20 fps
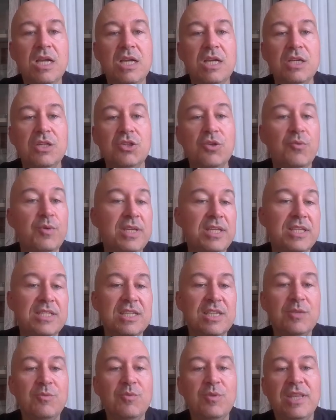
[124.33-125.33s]
So we can
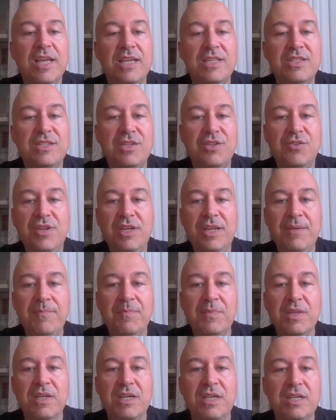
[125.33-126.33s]
start with knight c3,
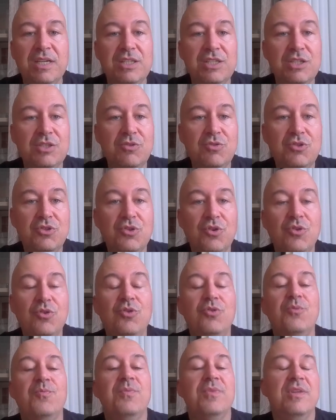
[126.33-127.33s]
just to show
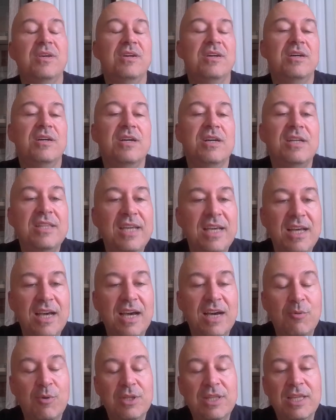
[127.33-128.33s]
you that
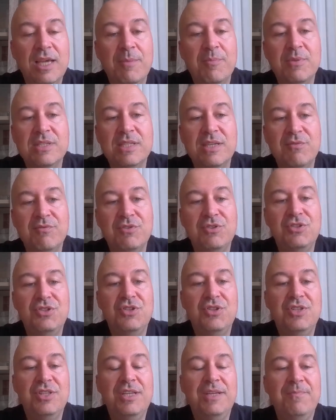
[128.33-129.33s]
what happens after
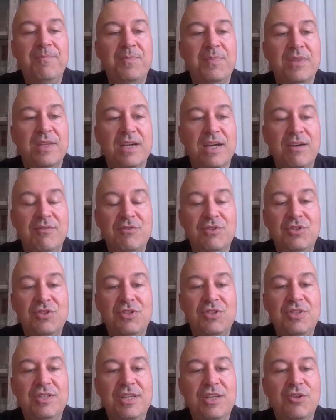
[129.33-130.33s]
g3. After
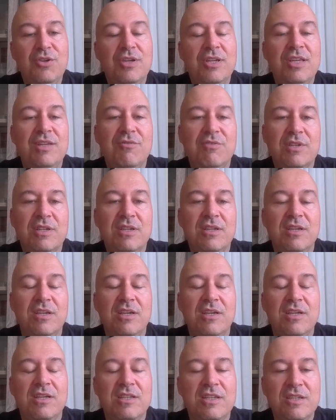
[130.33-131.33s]
g3, you can even
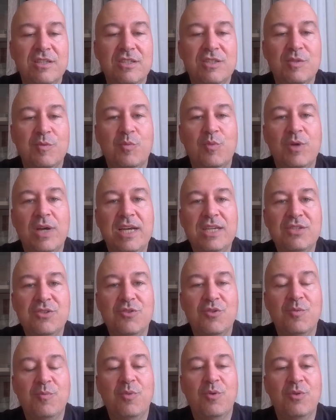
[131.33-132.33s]
surprise
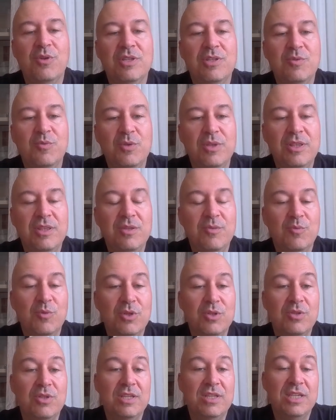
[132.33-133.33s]
your opponent with
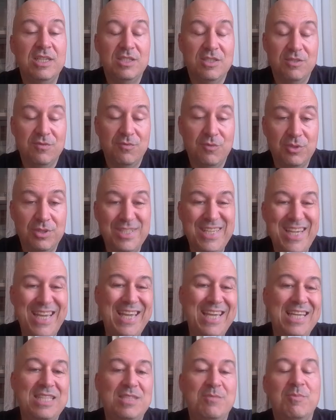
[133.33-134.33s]
what has for
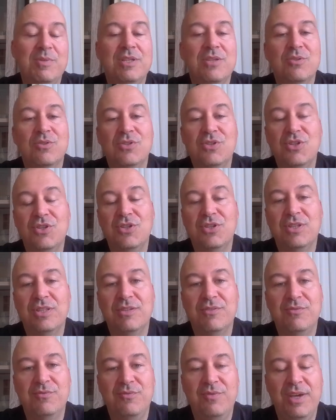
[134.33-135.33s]
decades been considered
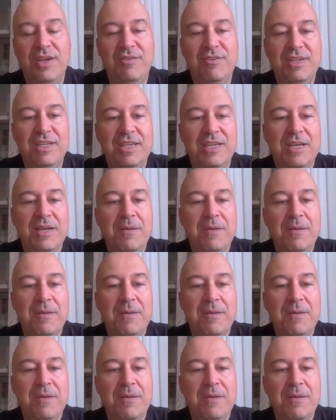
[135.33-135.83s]
a very